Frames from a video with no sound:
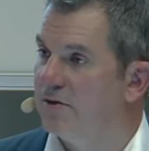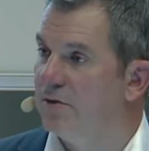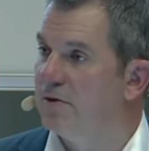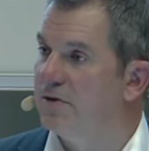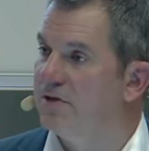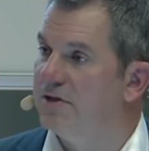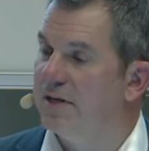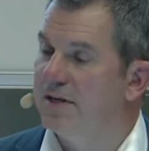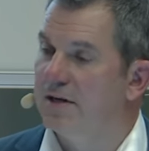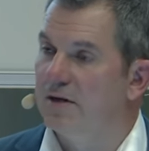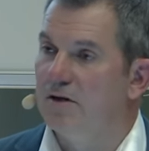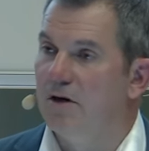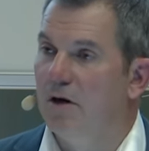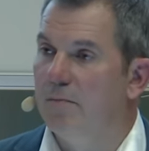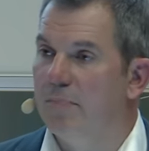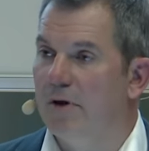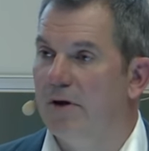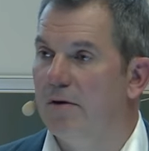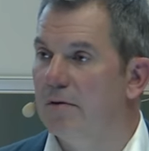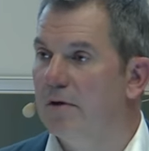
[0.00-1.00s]
So you can say the
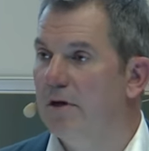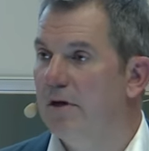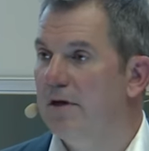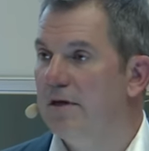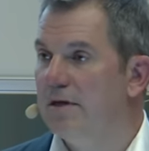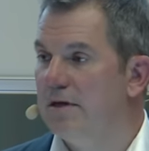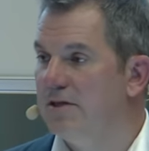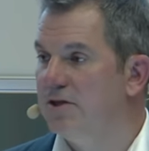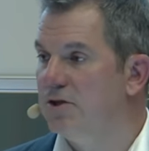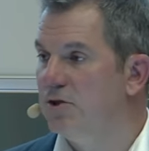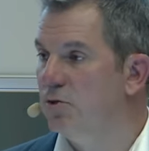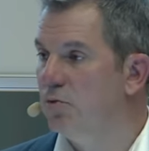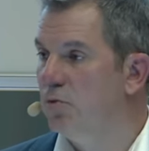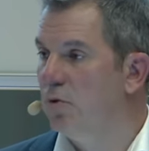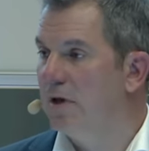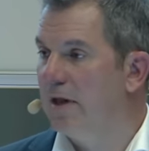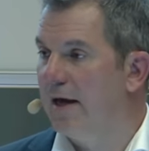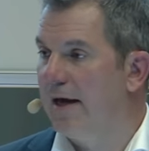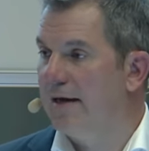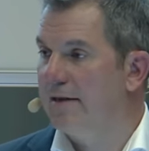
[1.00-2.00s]
compound is
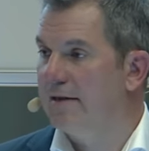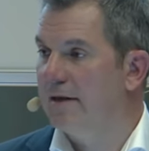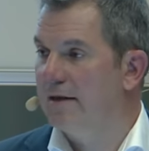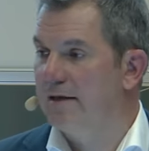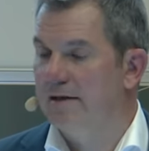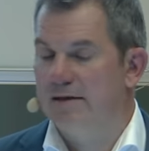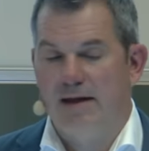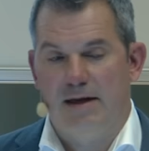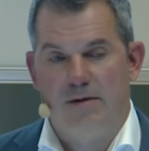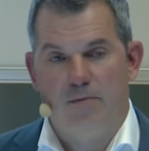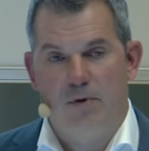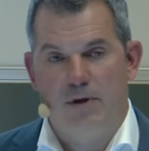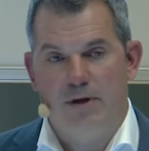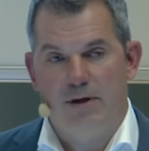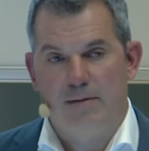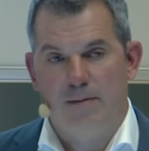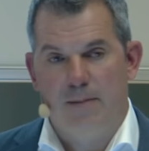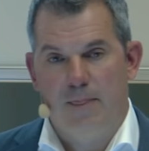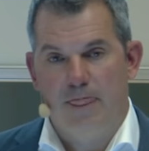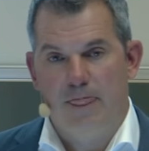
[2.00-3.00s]
dual acting in that
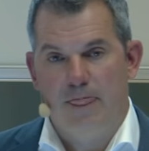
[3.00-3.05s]
way.